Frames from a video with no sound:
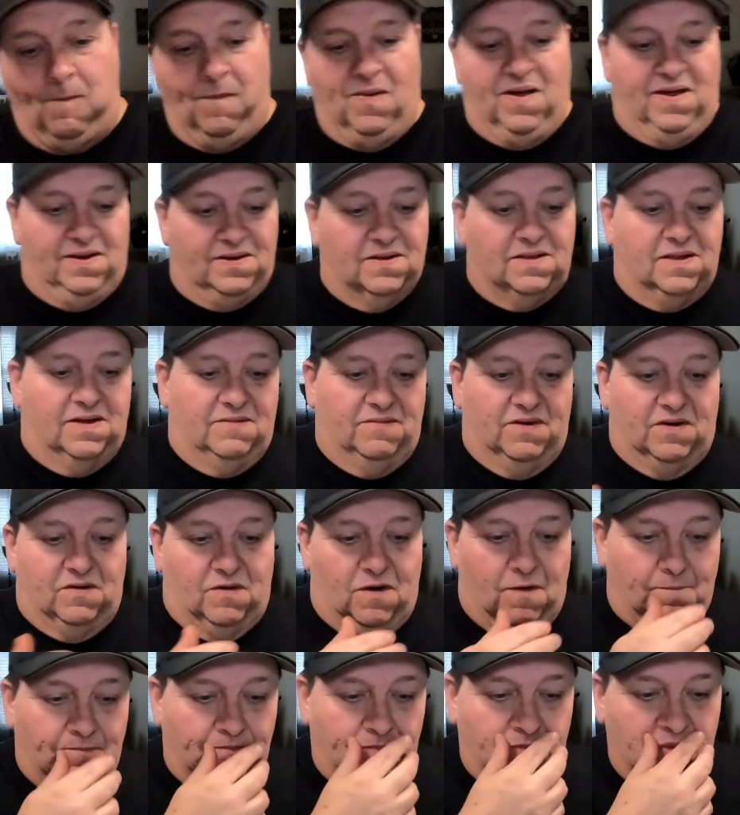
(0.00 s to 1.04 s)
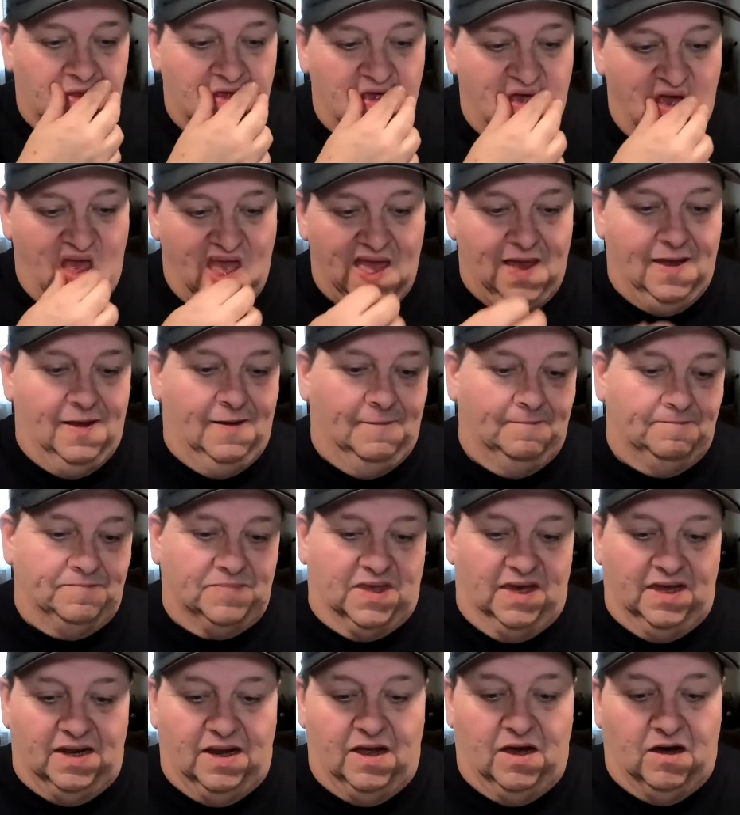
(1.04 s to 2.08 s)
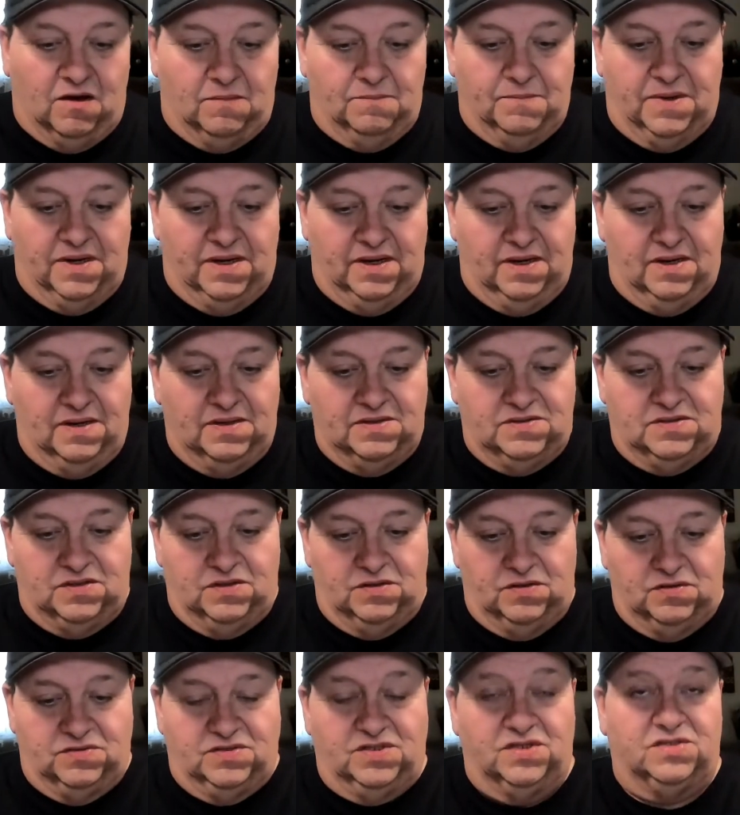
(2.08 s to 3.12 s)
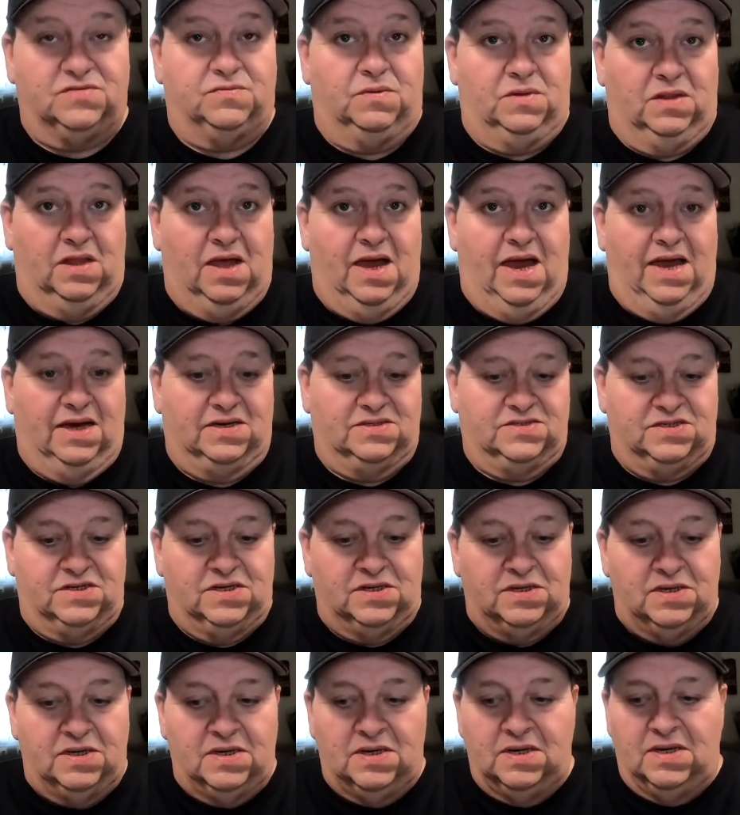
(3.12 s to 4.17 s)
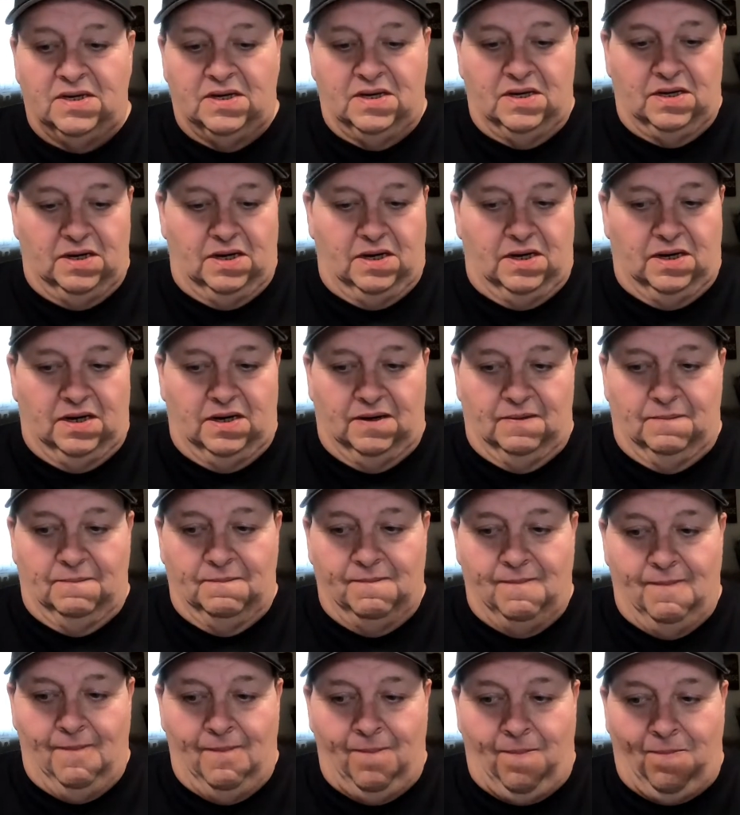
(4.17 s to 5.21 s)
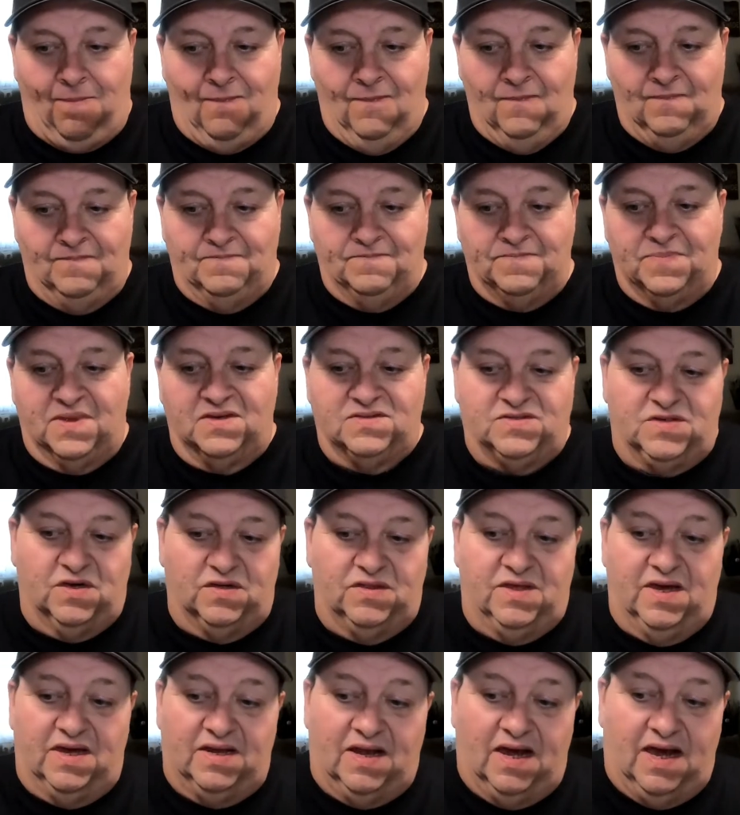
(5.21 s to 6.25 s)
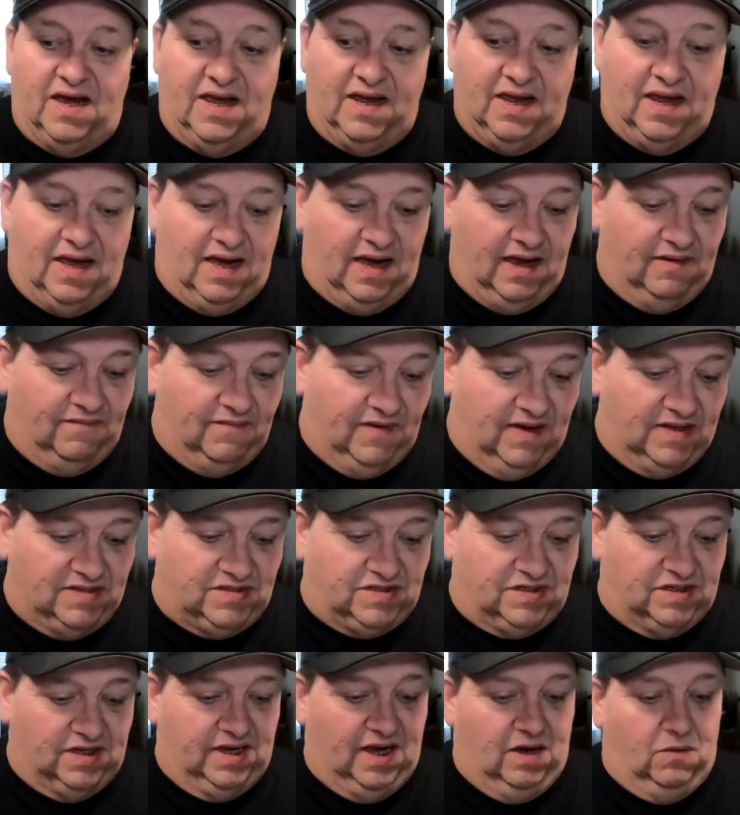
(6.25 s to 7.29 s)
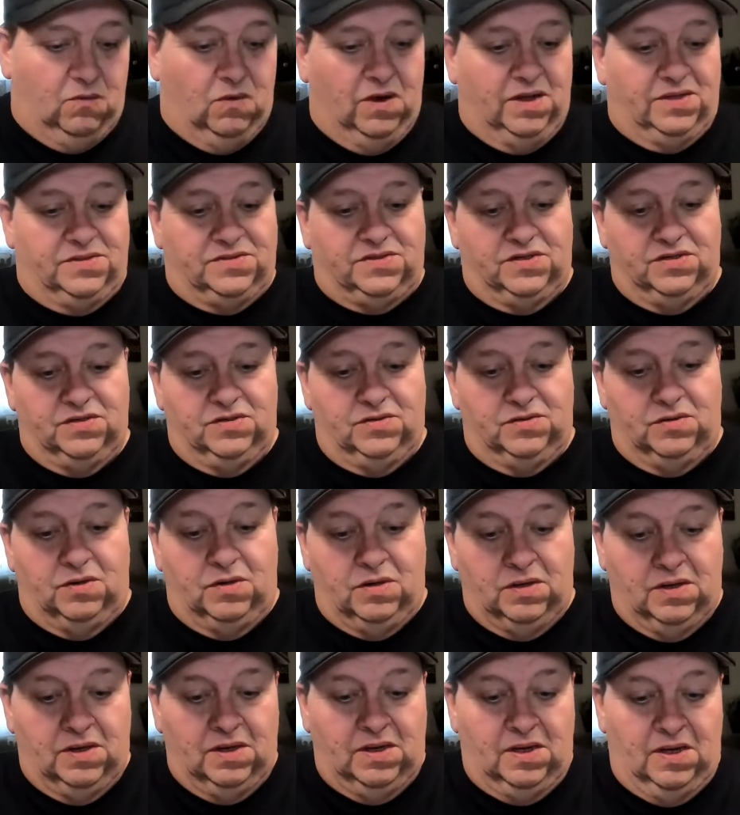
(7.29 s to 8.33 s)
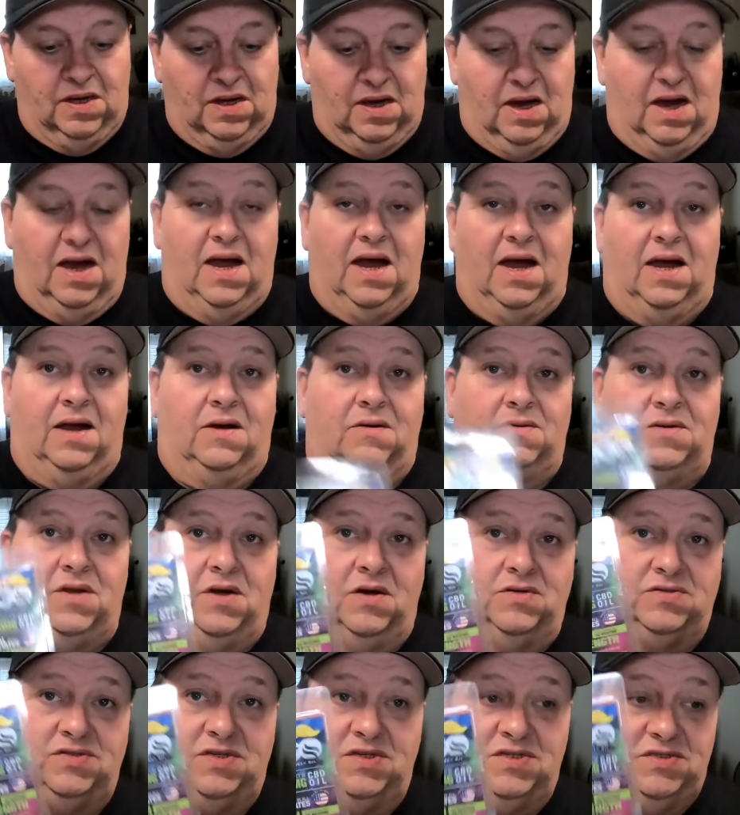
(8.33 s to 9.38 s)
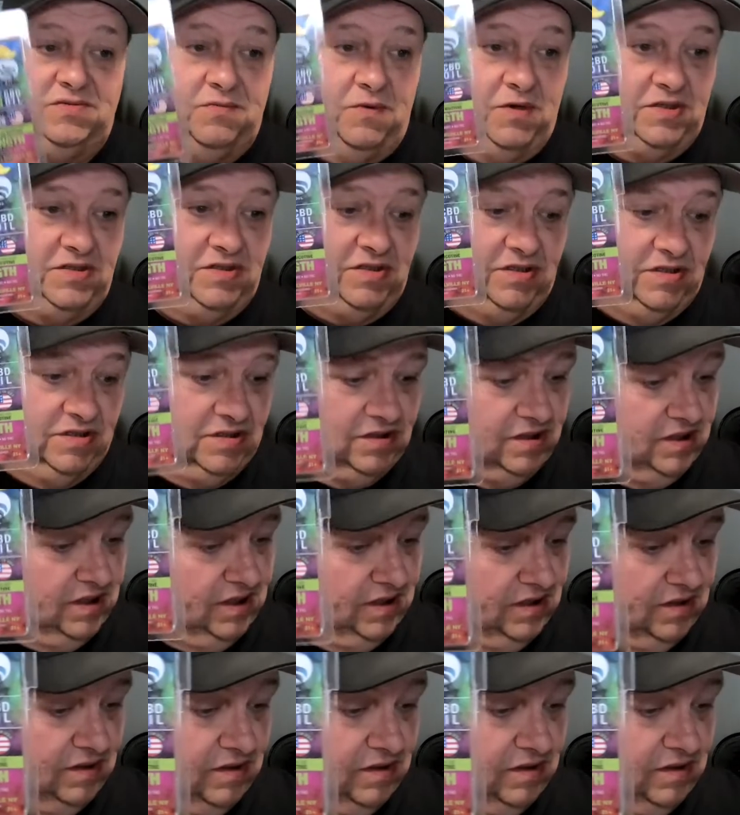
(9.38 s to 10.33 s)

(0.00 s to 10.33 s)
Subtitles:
the living room. It helped me to just relax. So then I eventually went to a higher dosage, which is the